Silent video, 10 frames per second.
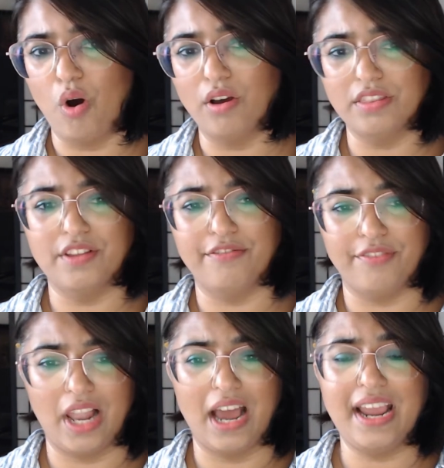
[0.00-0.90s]
on the
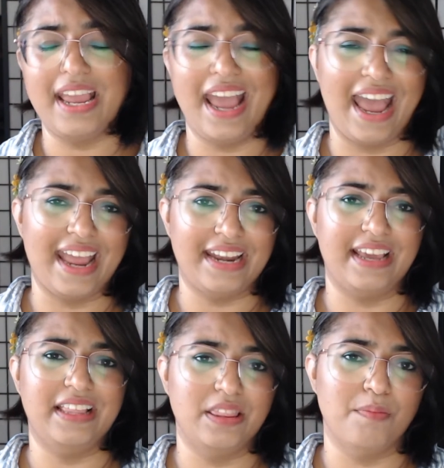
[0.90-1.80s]
fly and
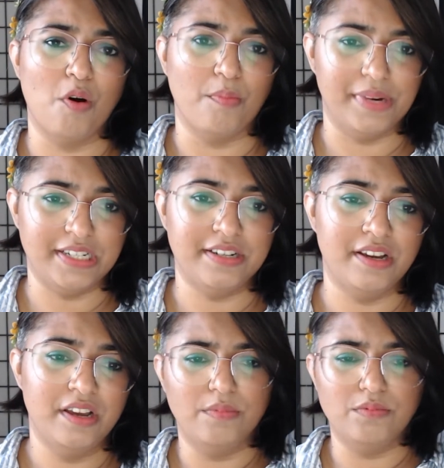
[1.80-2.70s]
in the moment.
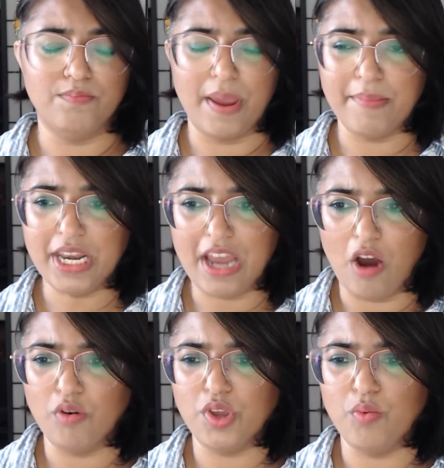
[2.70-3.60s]
Maybe
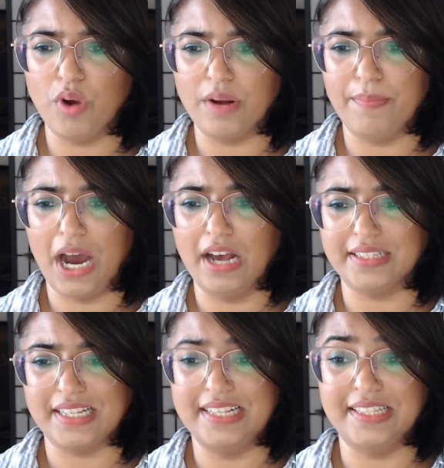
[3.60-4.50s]
now you want to
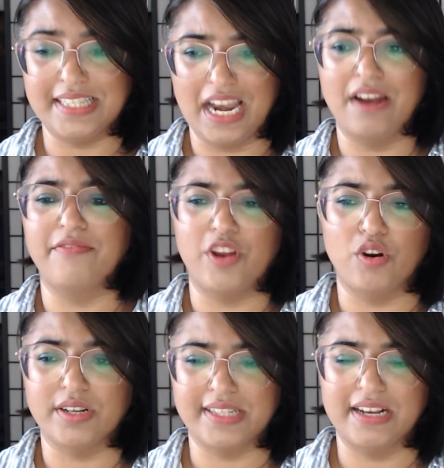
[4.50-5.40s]
pass, instead of
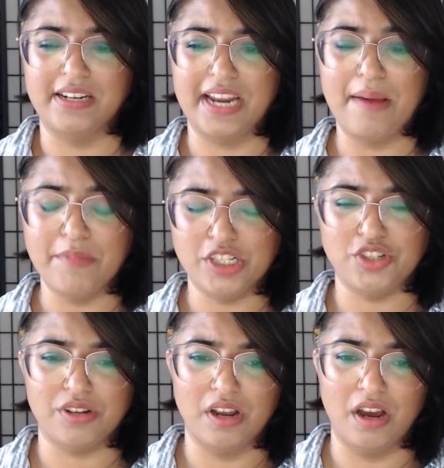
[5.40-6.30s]
your single
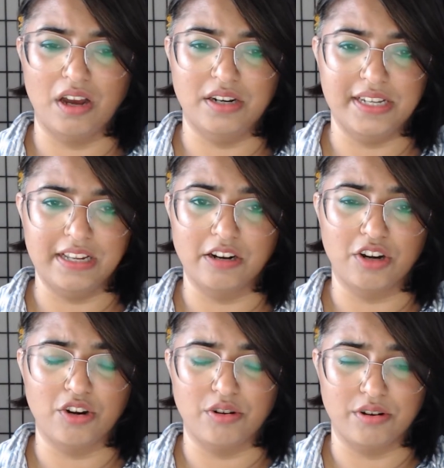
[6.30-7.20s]
damage dealer,
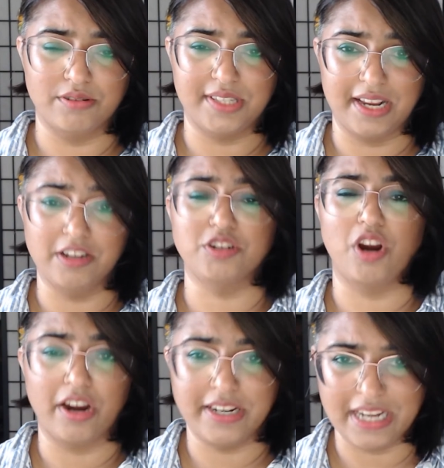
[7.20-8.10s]
your single
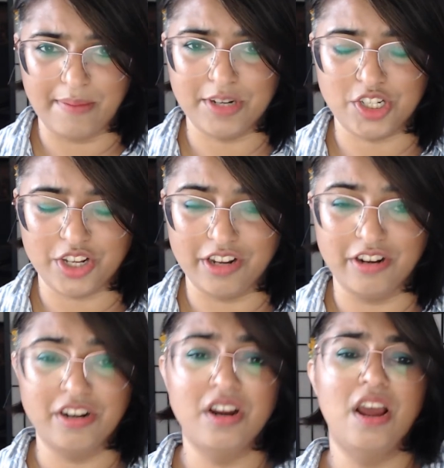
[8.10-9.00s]
target damage
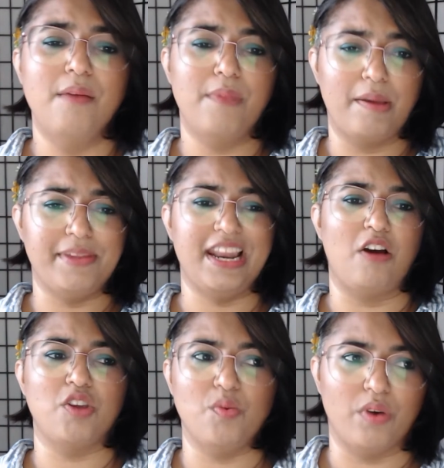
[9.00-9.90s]
dealer, maybe
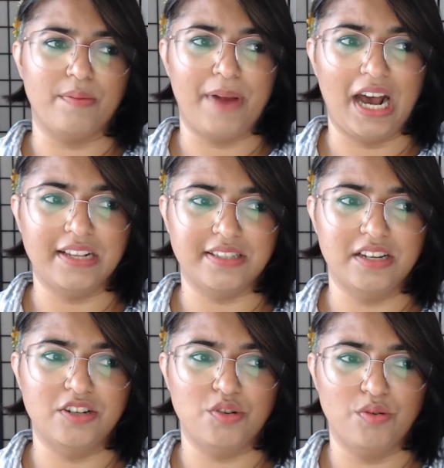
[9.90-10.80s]
now you want to pass
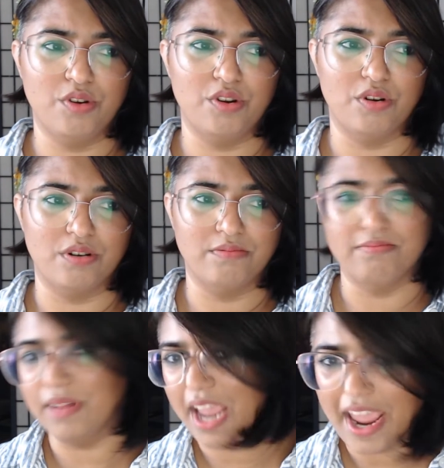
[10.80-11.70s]
it to your
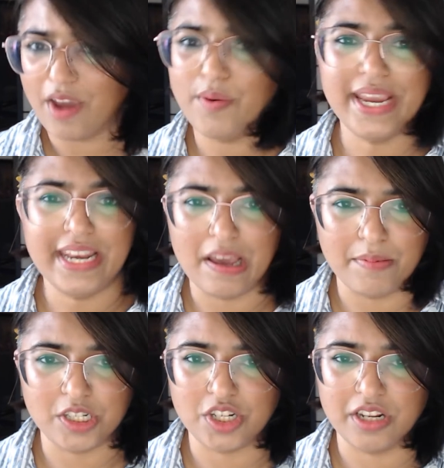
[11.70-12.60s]
AoE
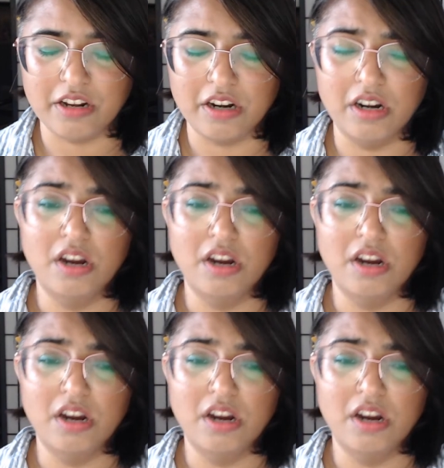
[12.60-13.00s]
damage dealer.